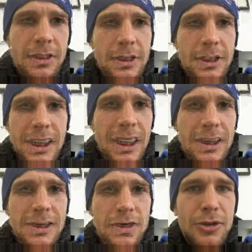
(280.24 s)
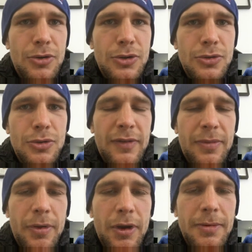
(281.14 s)
attacked, you have
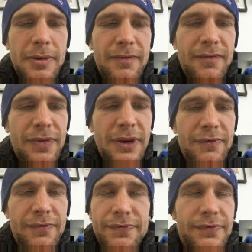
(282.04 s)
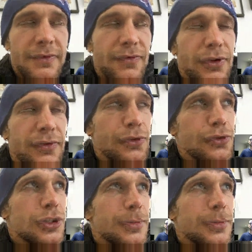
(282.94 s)
a problem for the future.